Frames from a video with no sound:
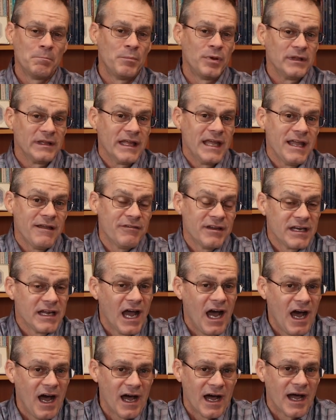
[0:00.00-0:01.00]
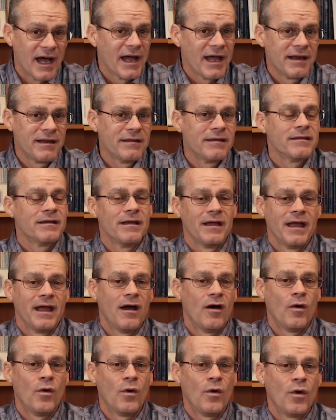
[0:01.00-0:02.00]
believe in God
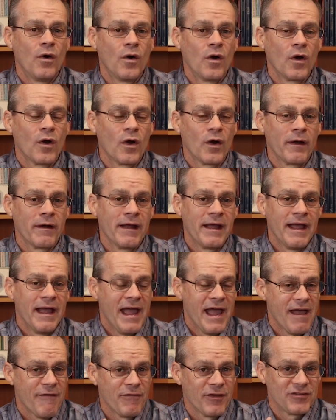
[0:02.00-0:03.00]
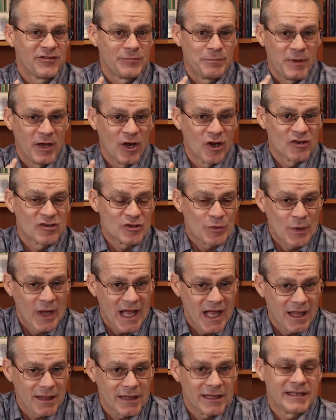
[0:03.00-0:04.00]
or have a
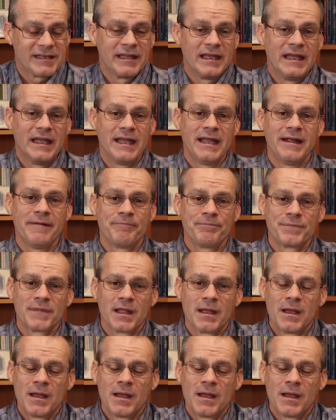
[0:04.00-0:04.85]
spirituality